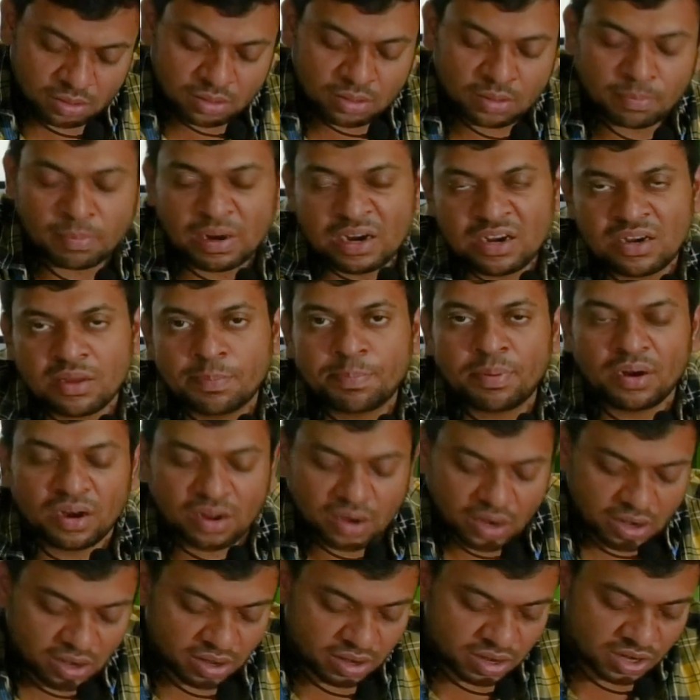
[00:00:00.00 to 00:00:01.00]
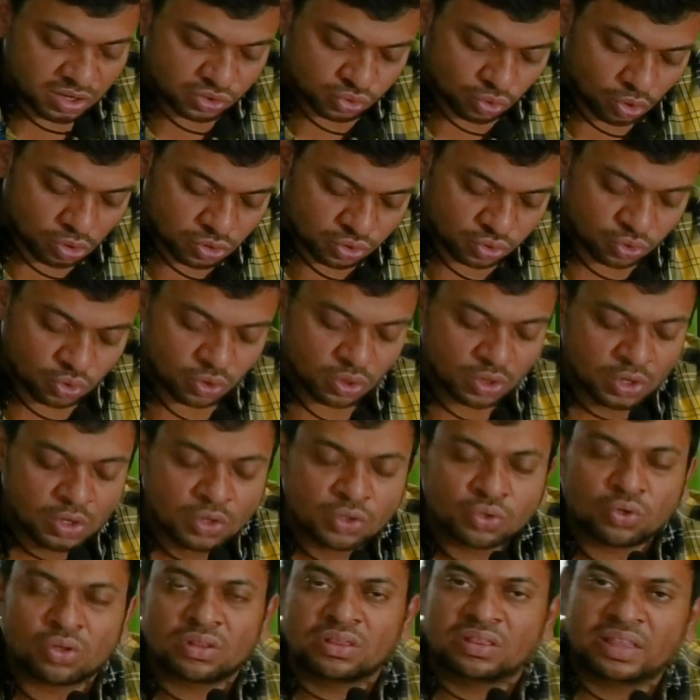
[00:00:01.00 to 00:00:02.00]
multiple countries also.
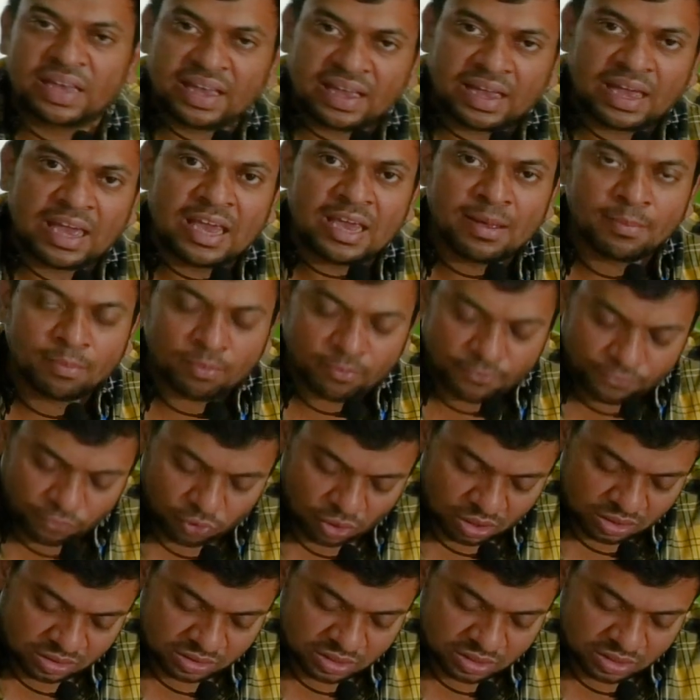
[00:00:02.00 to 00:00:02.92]
So the aim for